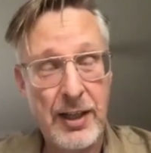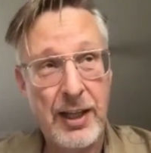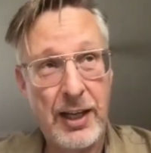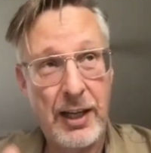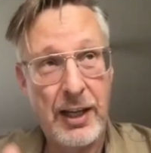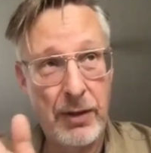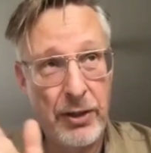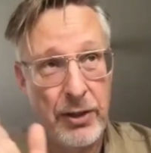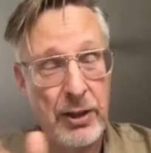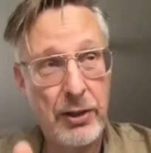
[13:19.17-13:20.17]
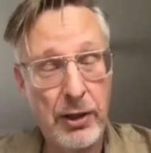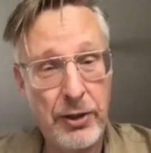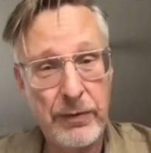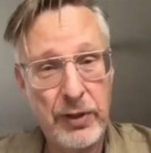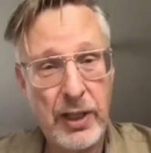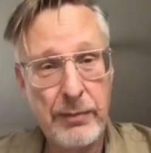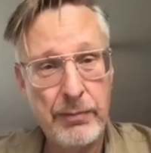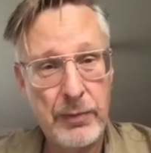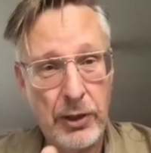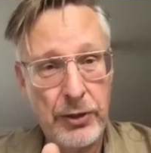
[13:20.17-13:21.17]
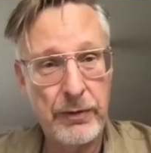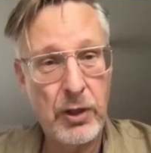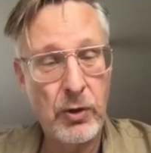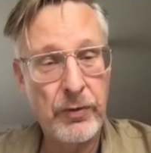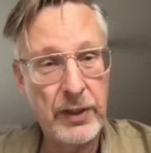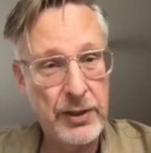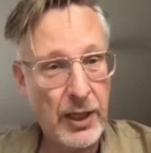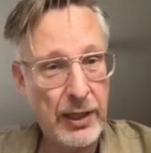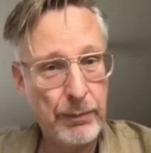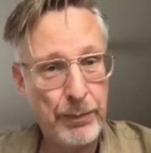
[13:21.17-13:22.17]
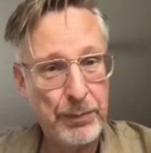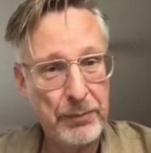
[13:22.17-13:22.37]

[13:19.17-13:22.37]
I've got a lot of time, a lot of COVID time,